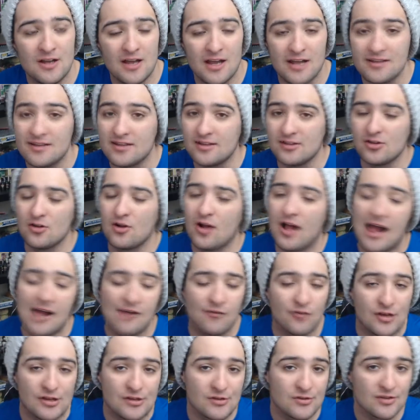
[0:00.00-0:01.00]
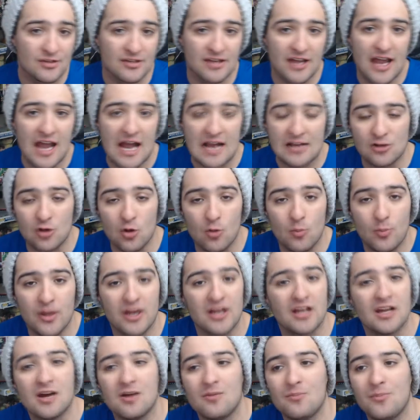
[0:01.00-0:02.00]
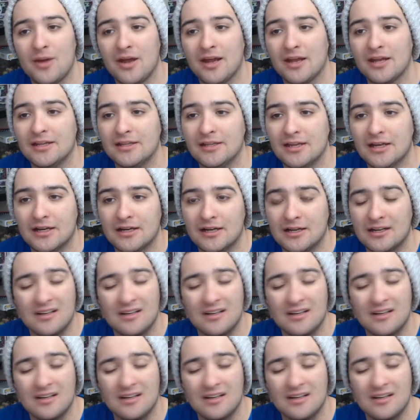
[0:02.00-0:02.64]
and then halfway through the day I'd go pick up a